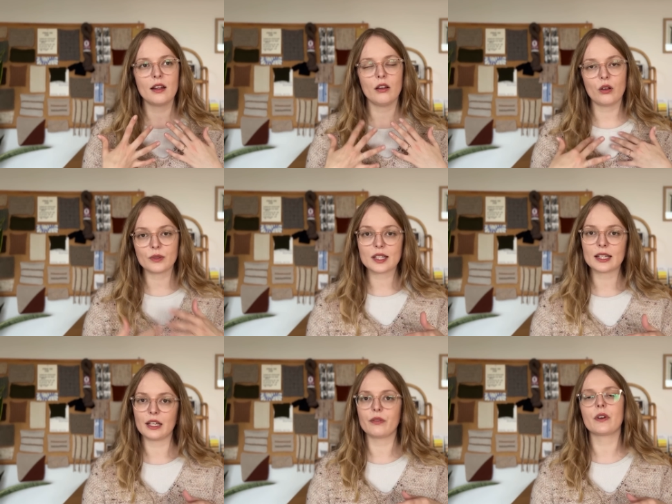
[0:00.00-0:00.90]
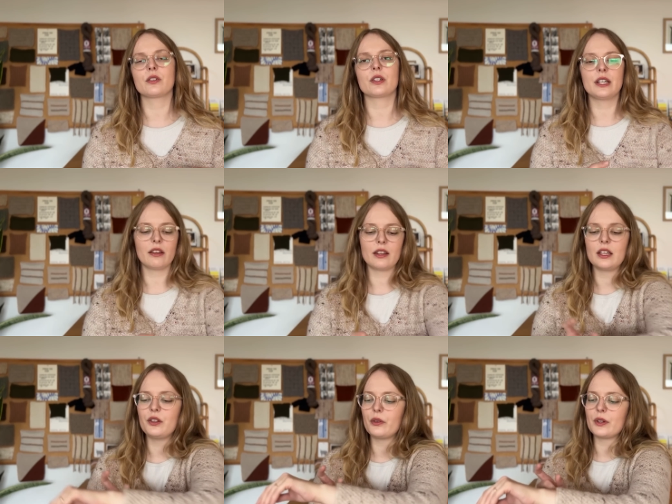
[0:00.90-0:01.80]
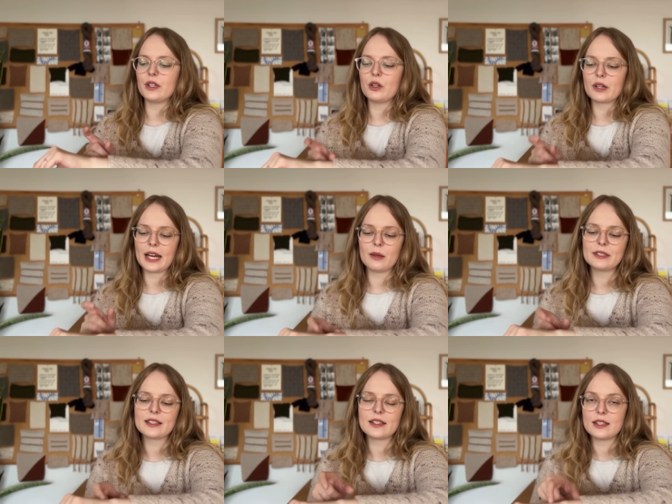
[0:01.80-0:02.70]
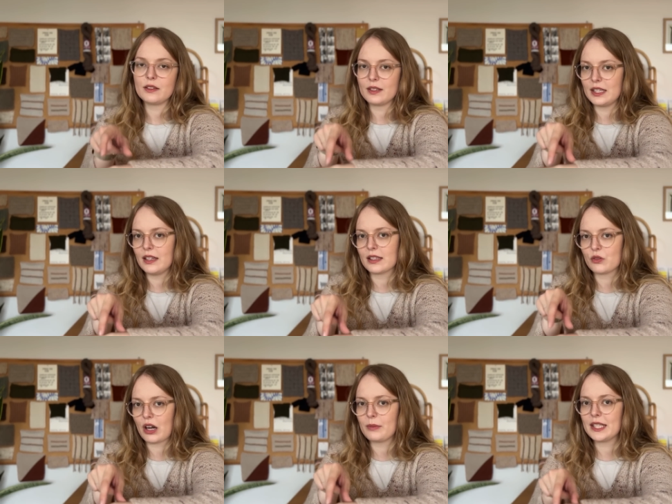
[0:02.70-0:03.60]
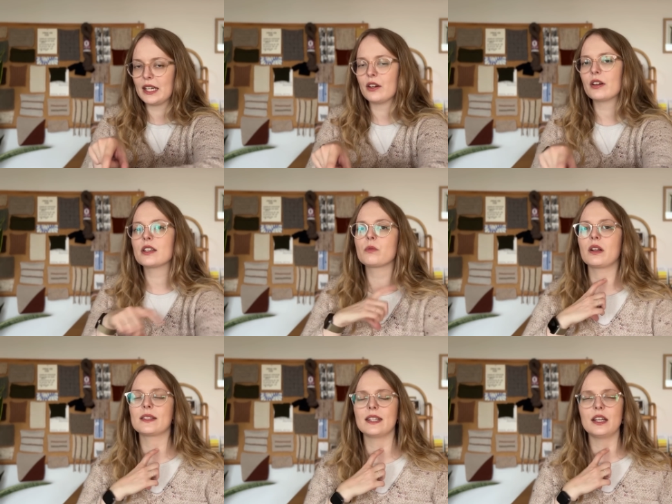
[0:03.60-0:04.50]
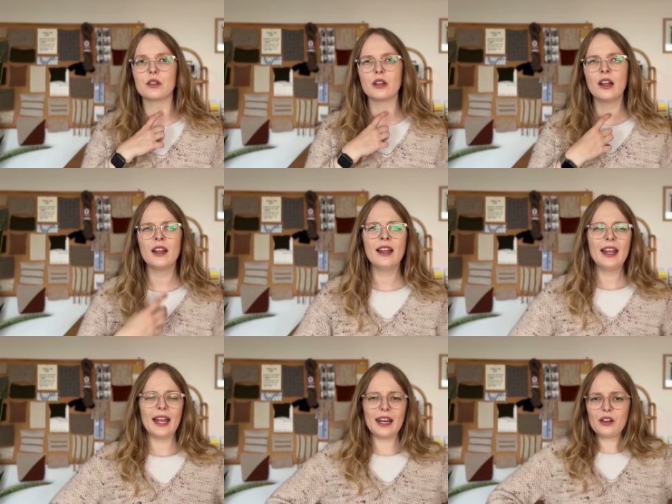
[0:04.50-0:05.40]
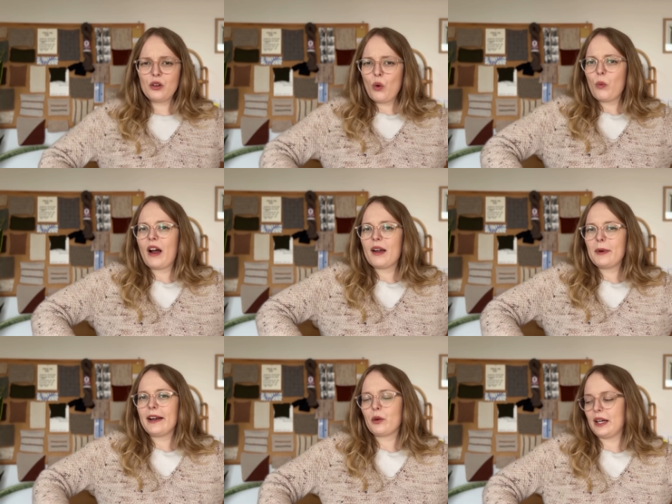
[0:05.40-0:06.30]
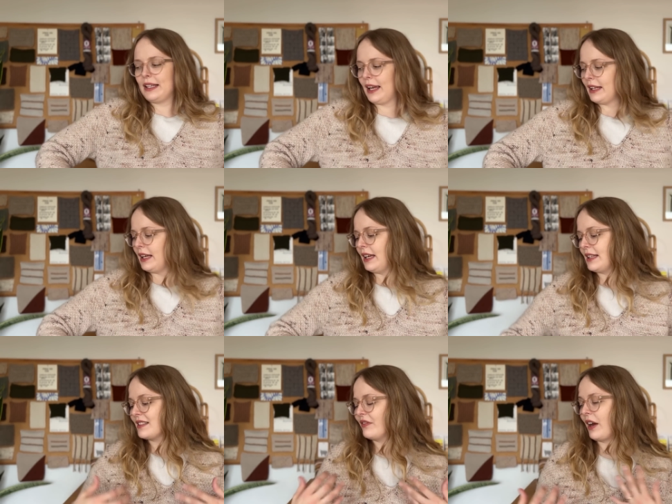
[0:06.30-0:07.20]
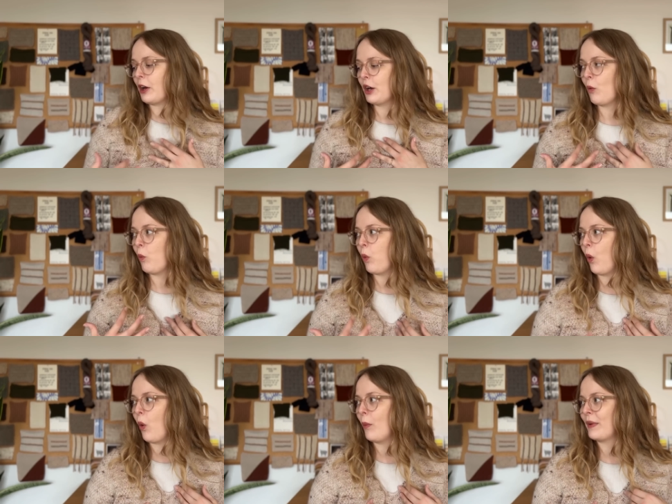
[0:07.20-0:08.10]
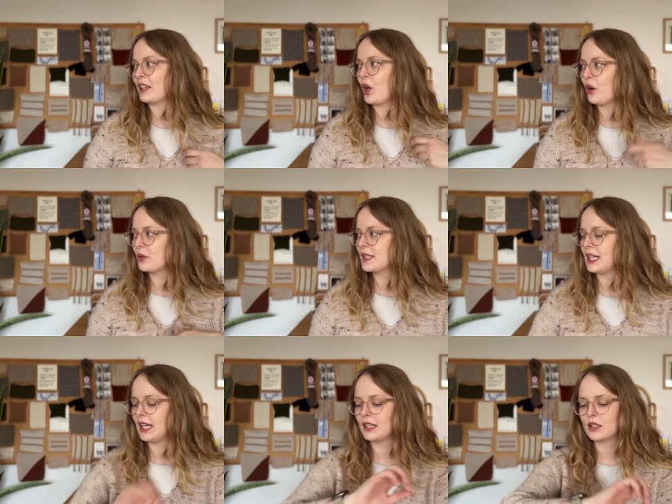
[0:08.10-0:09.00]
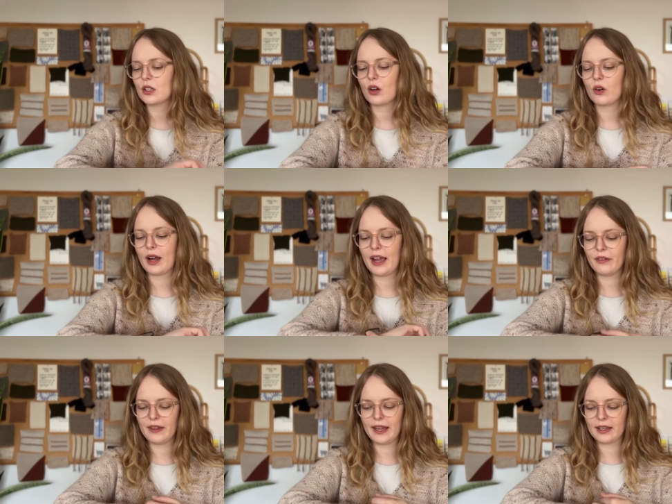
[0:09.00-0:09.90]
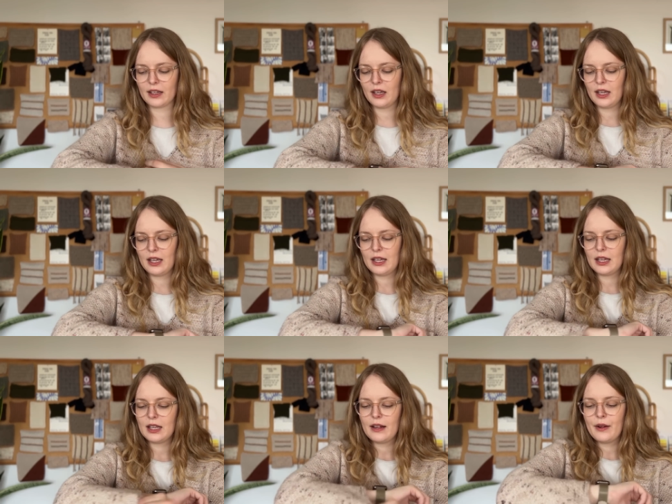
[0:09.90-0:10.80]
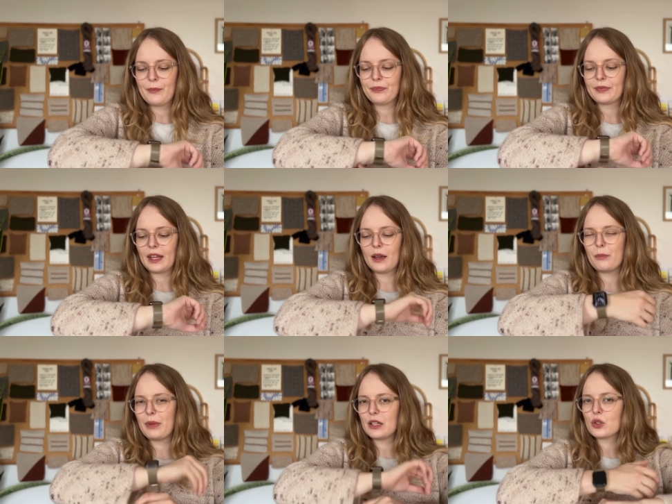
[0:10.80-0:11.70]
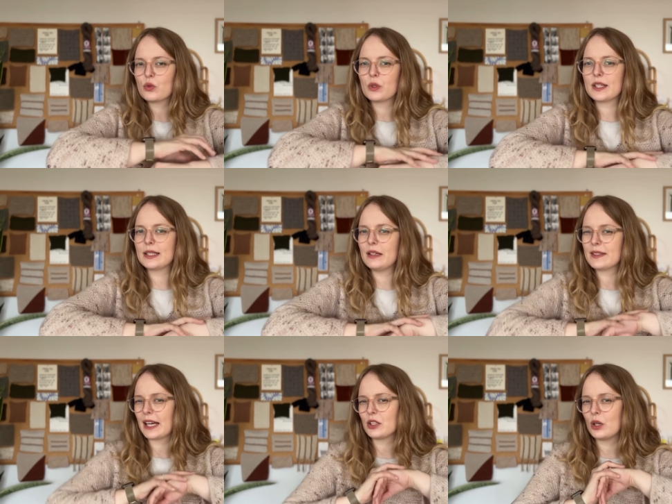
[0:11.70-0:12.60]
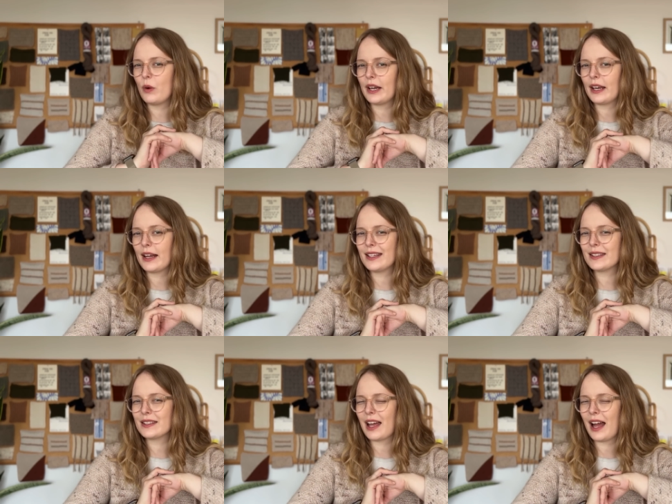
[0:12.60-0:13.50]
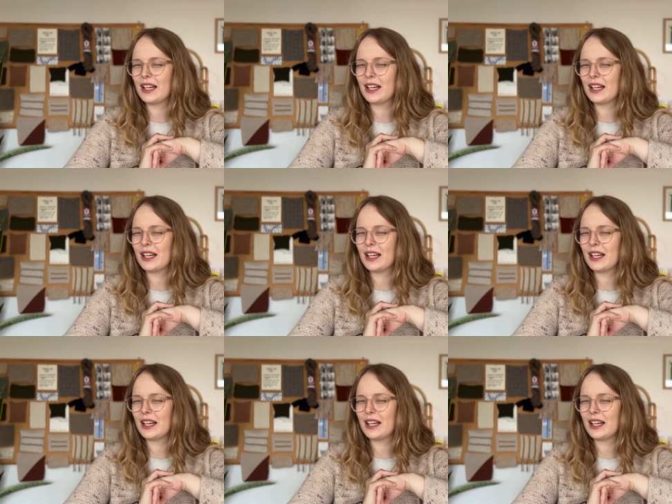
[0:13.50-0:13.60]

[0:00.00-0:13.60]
long sleeve underneath it, and you're able to see the stripes here as well as here. And I don't know why, but I quite like it. It's very warm and cozy, and so having a bit shorter sleeves actually quite nice. I